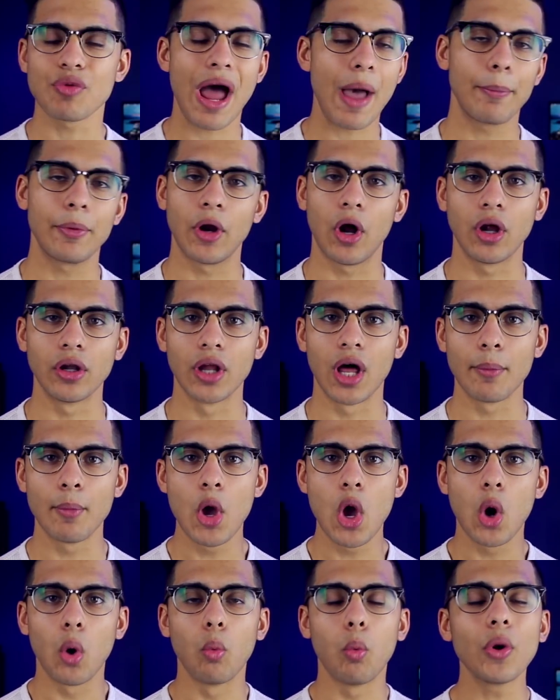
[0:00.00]
wrap it all
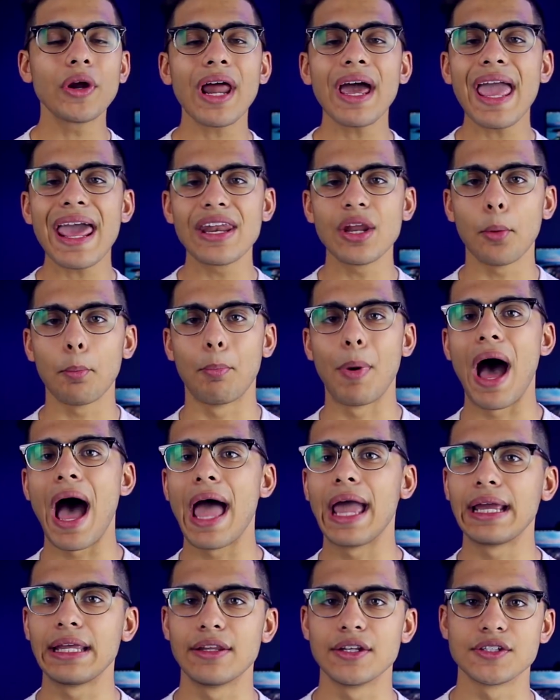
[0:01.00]
up, would I end up
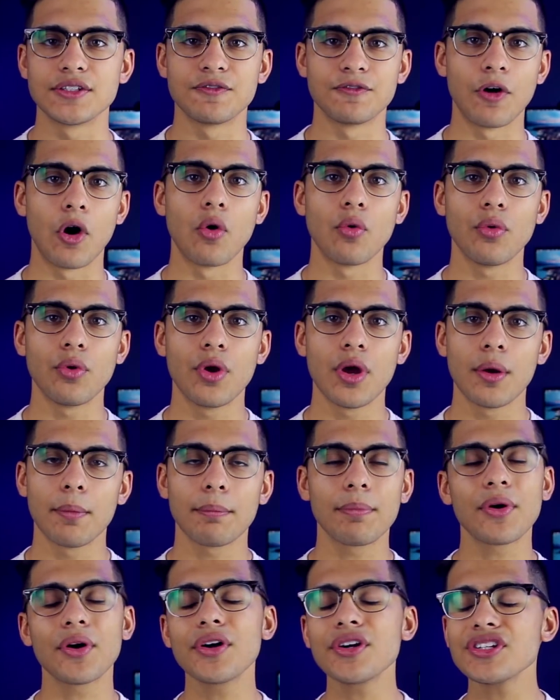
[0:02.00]
buying this phone?
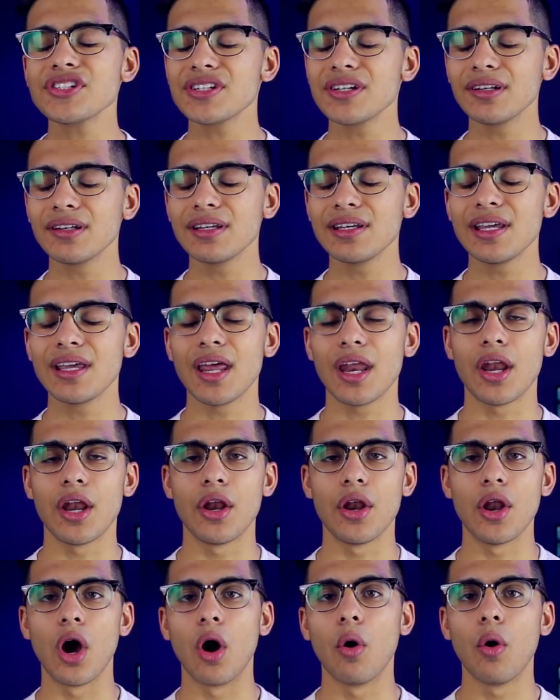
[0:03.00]
Personally,
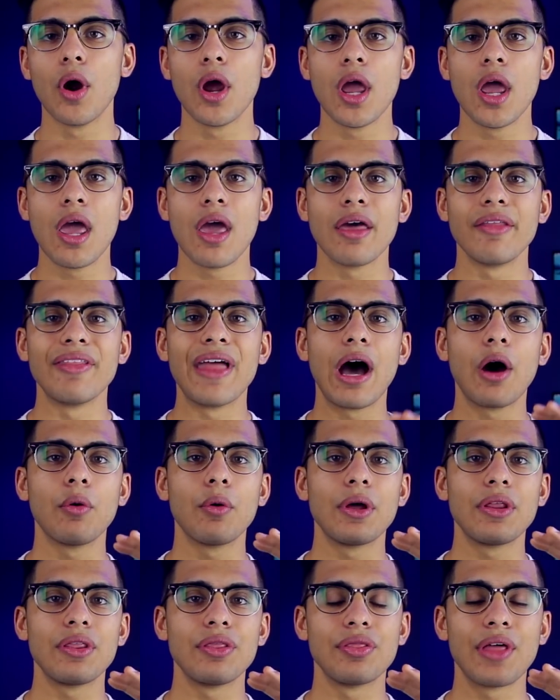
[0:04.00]
no.
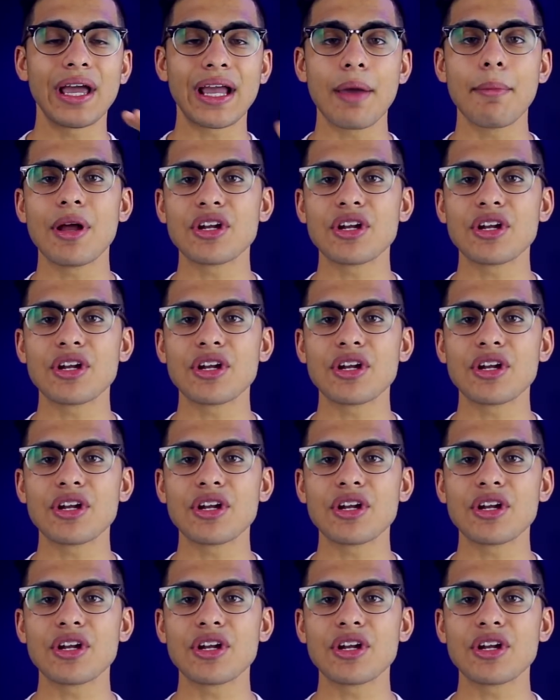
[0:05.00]
Now, like I